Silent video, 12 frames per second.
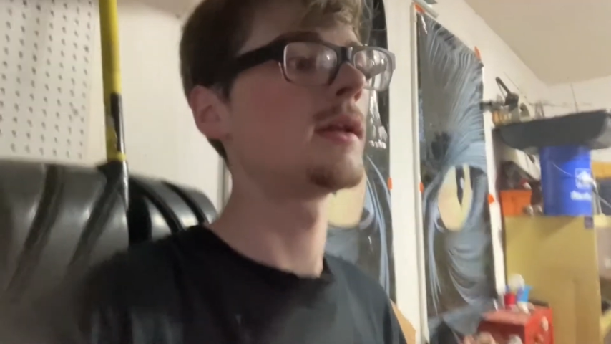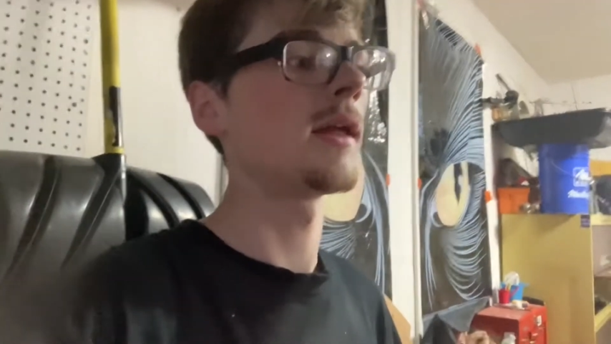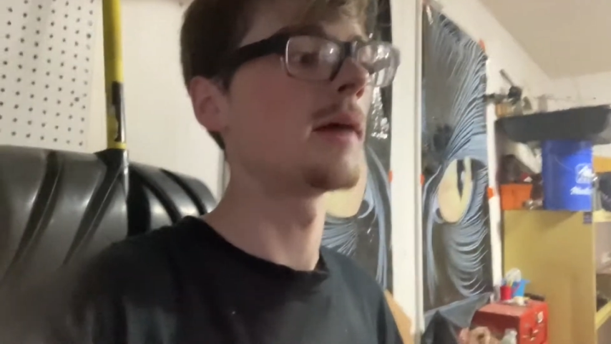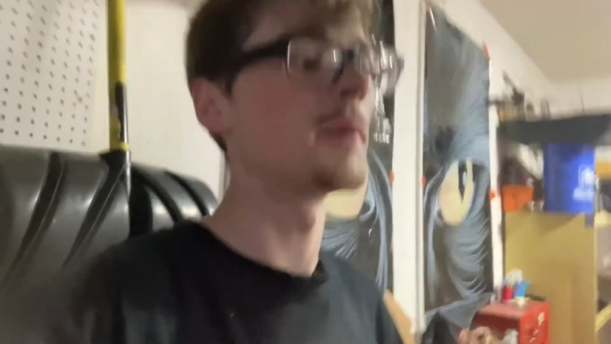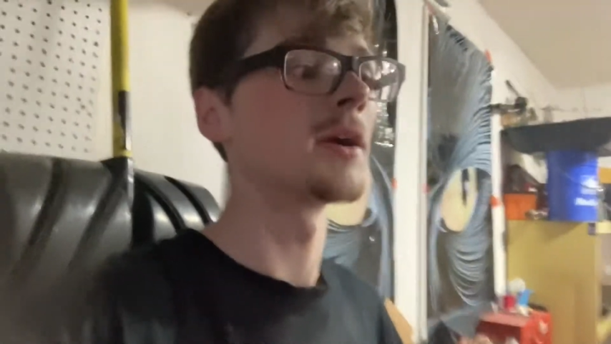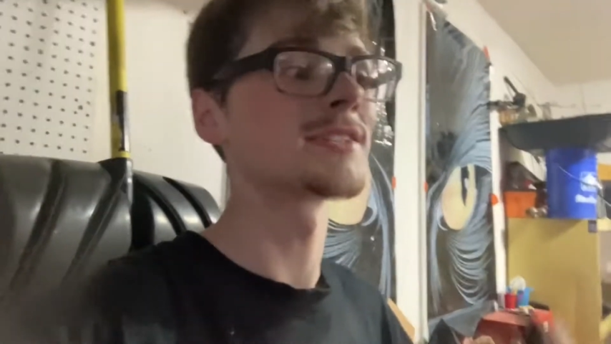
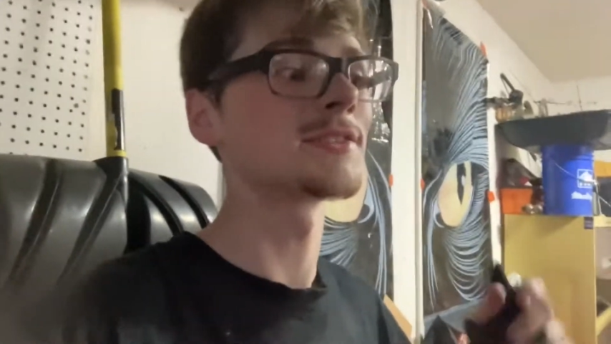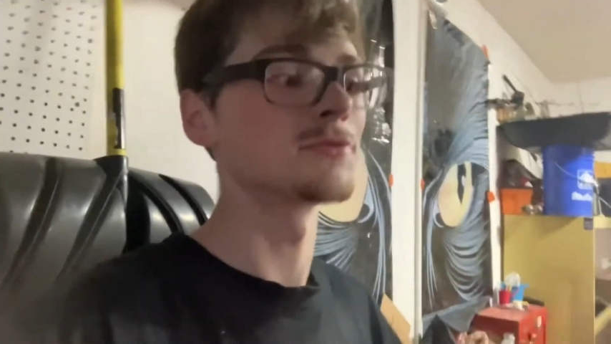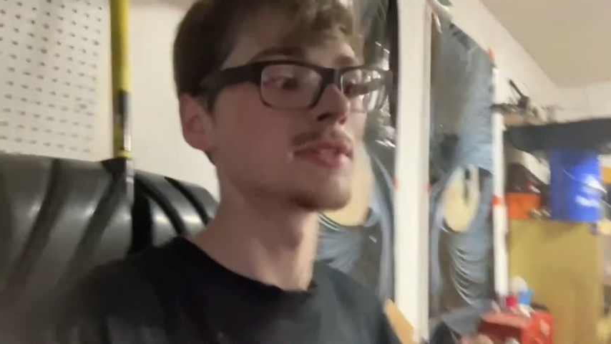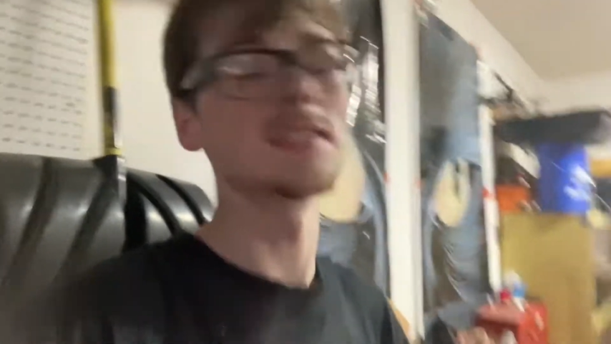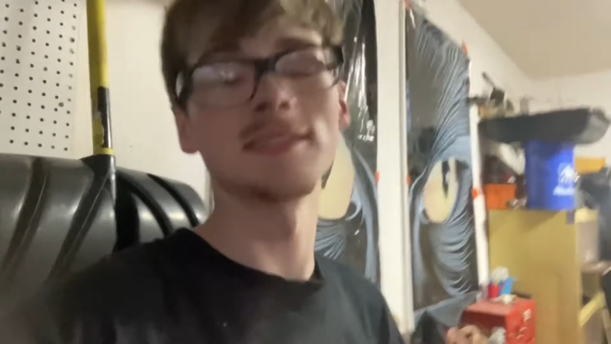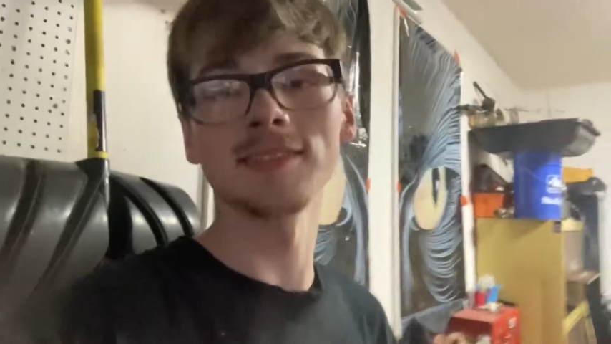I'm honestly
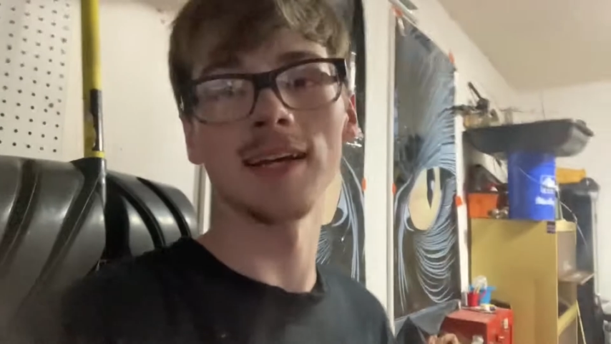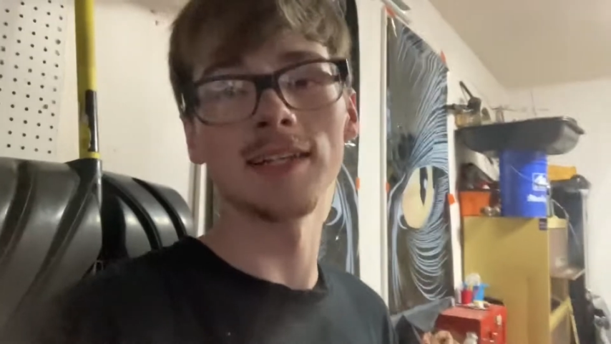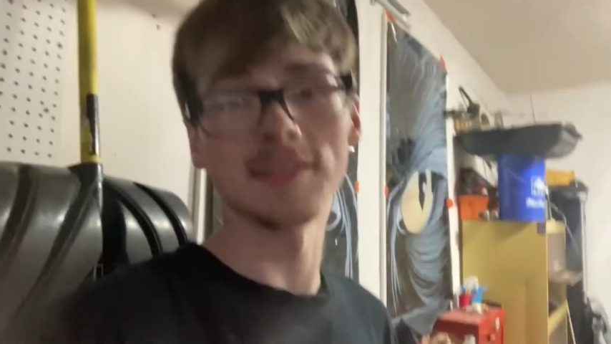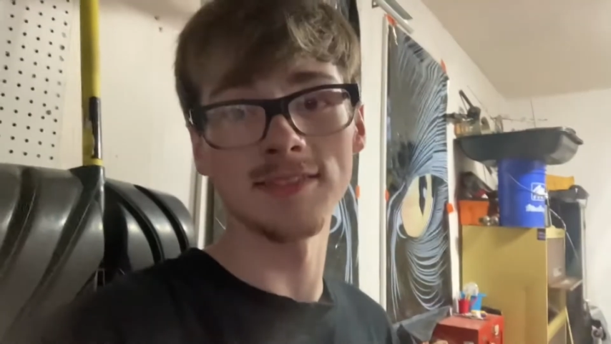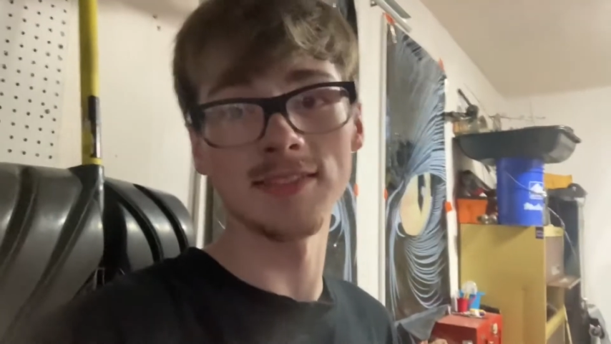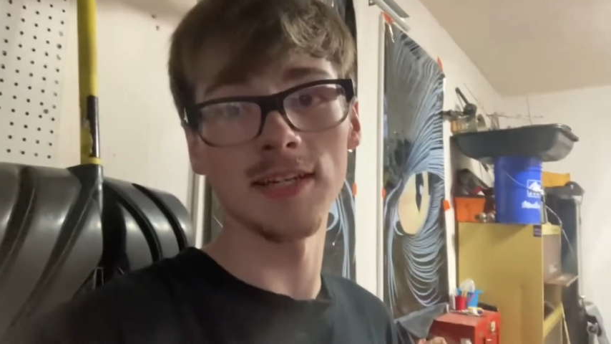really excited
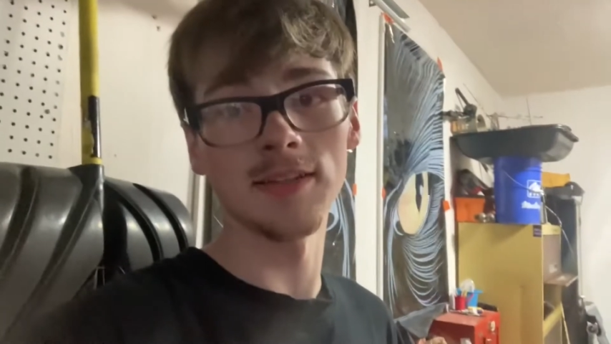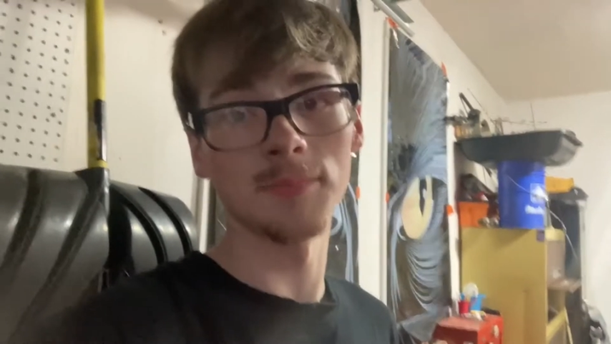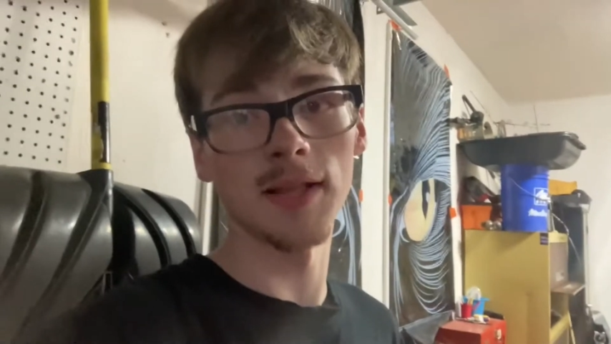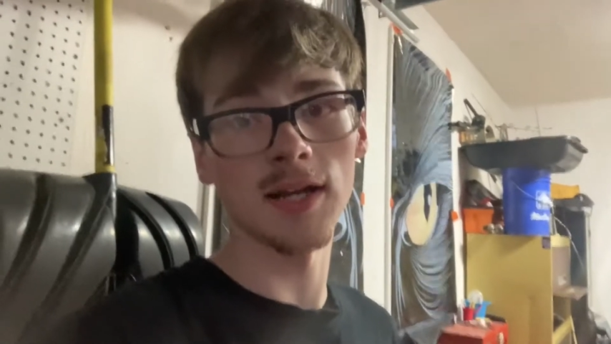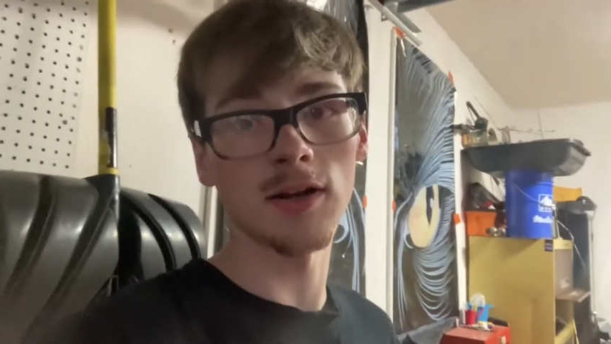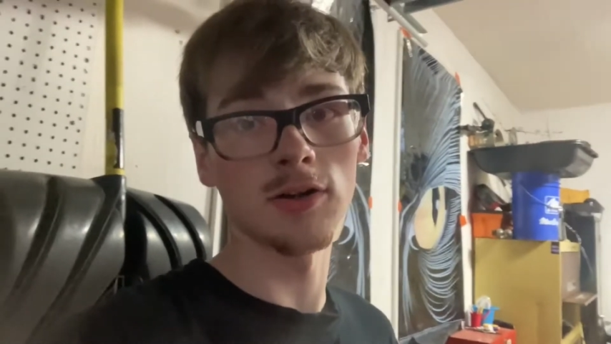to see how the
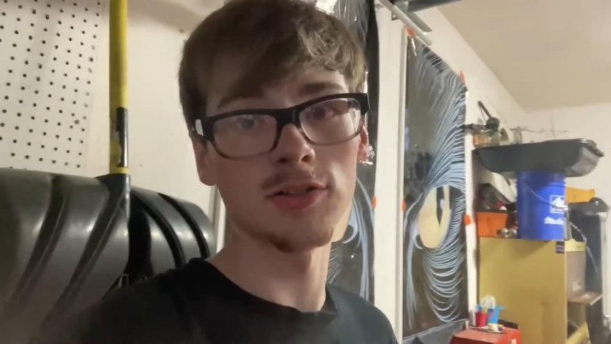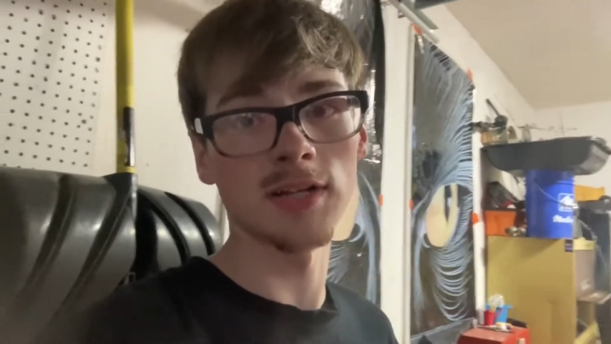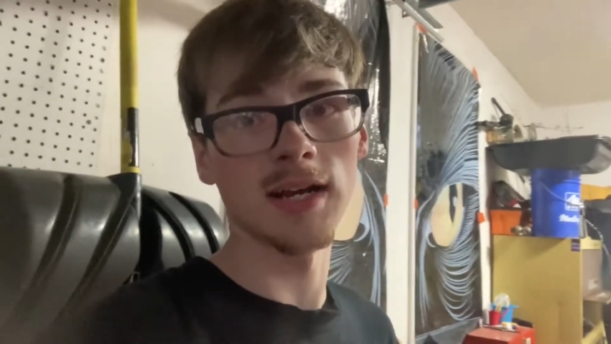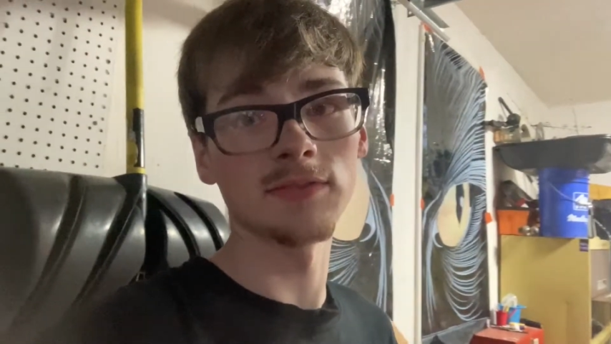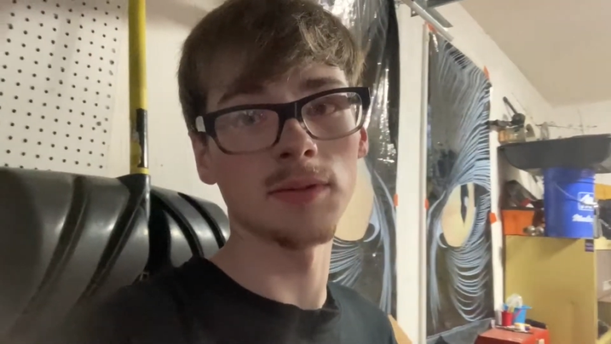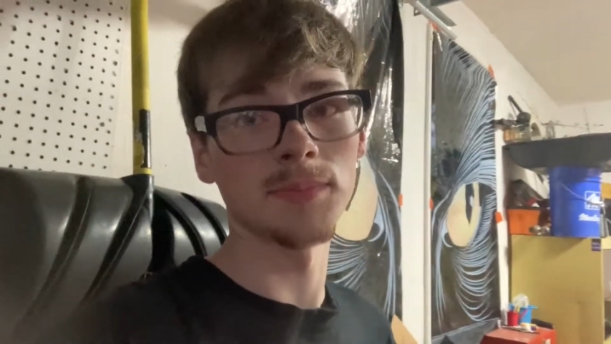black car drives on